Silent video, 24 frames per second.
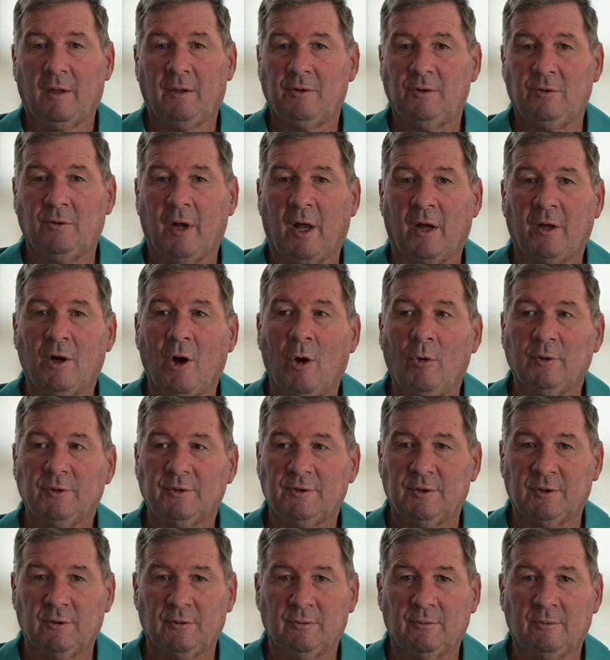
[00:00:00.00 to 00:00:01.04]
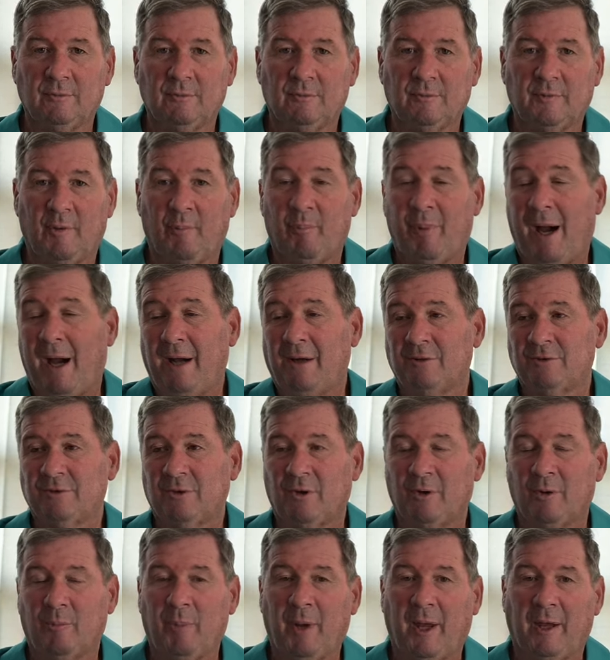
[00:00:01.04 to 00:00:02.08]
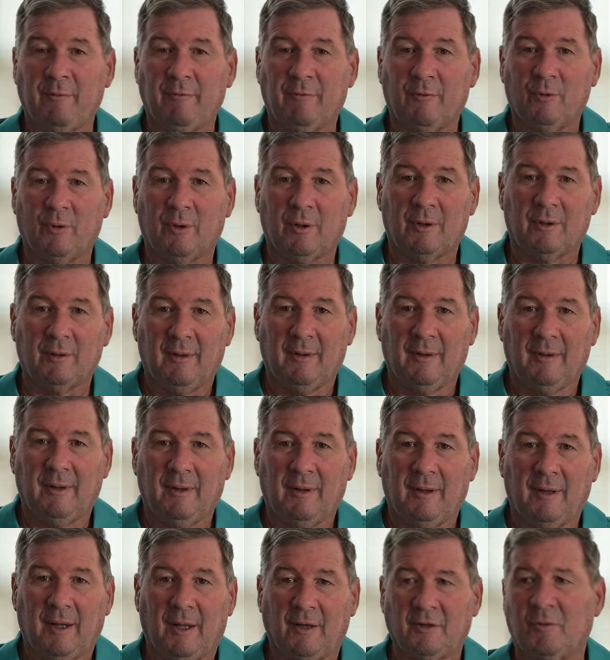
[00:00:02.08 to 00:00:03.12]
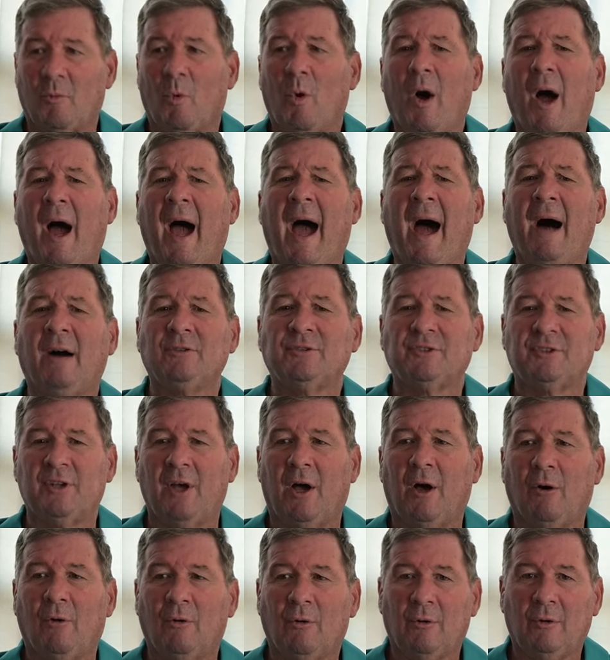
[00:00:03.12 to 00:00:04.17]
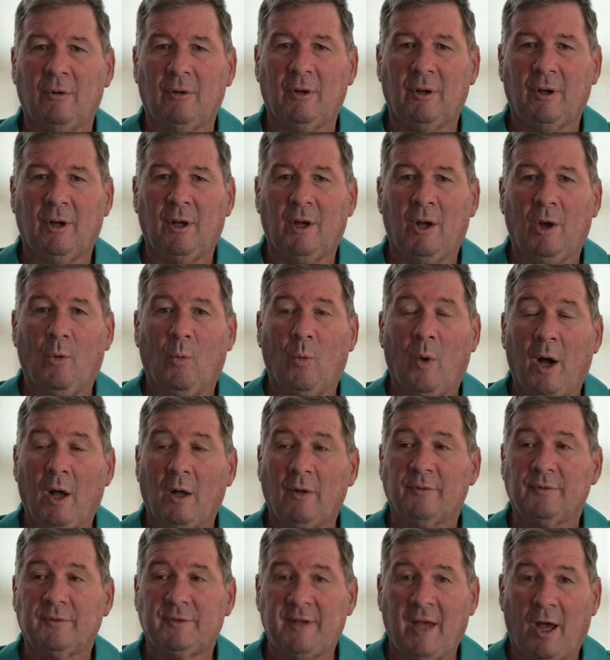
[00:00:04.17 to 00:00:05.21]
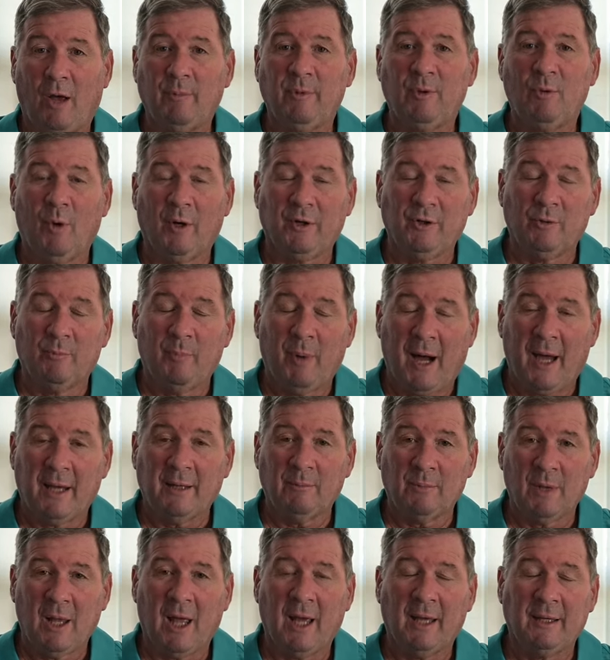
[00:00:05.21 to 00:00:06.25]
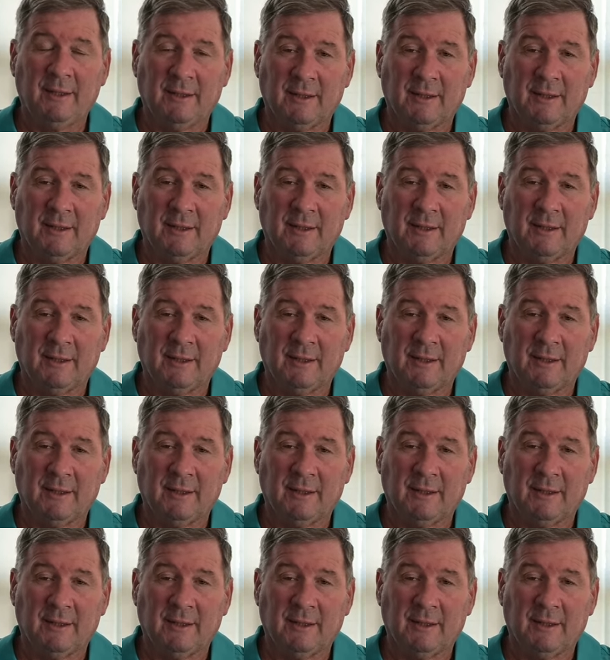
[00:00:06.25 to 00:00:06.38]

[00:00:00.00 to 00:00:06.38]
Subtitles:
"You're not going to. The buyer's going to pay for it." And well, how so? Well, tell me what your bottom line